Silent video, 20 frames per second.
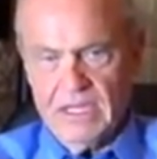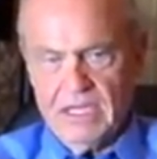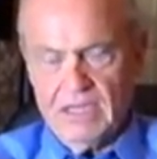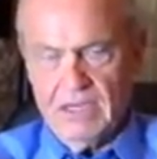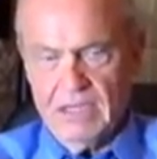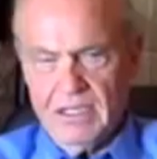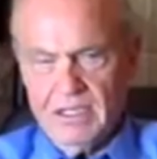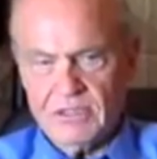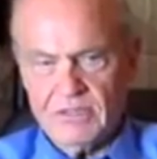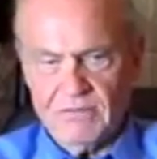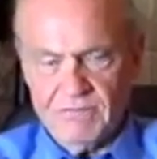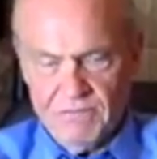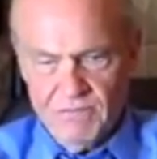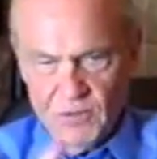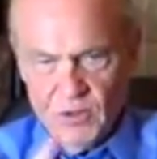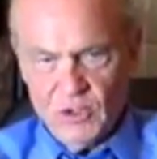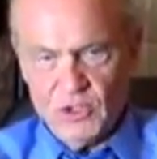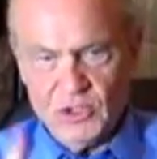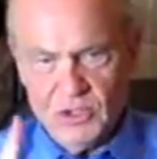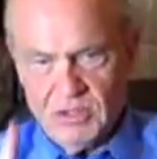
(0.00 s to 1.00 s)
it is.
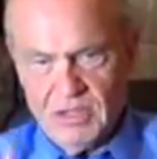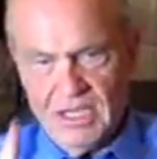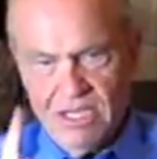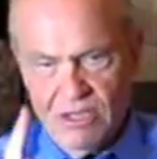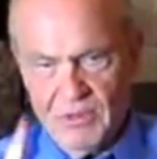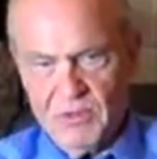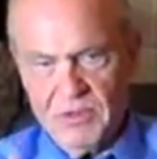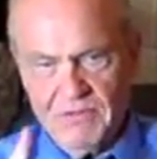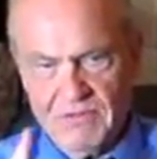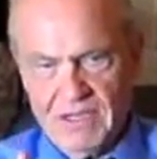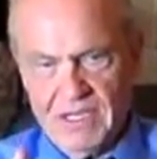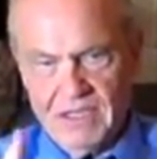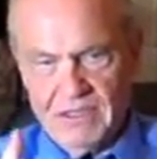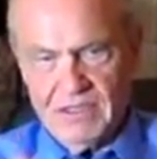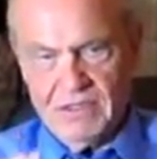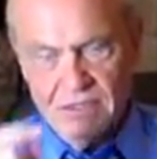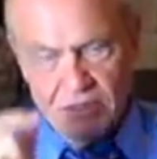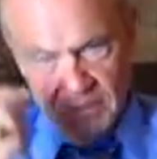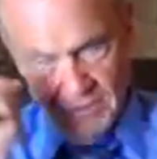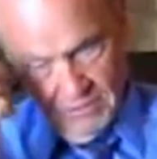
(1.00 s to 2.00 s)
The first thing we've got
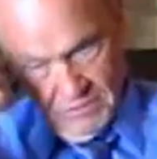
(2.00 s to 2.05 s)
to do,